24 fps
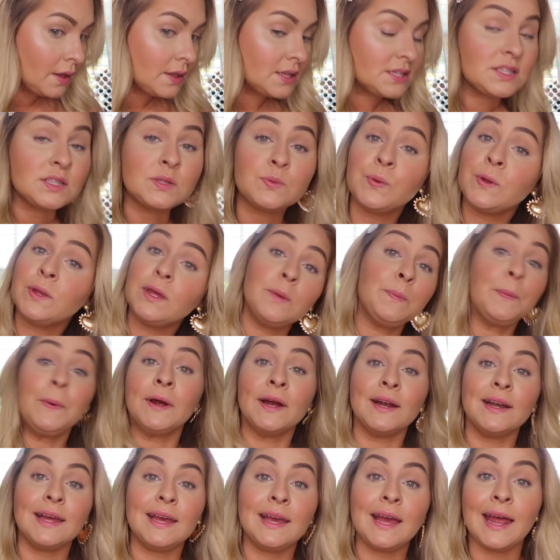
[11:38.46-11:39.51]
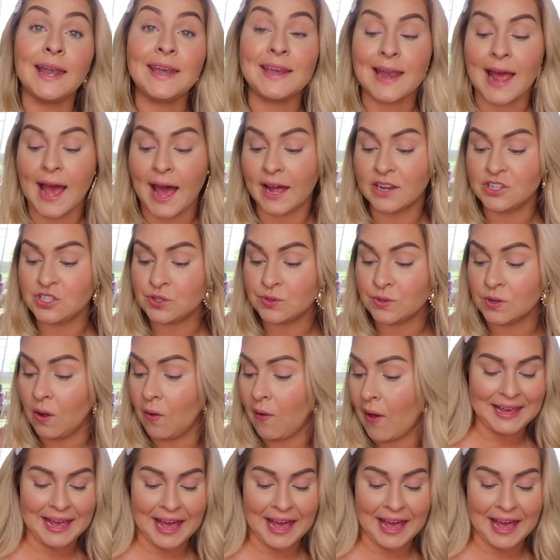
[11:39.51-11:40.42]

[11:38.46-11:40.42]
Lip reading: This is really pretty and natural.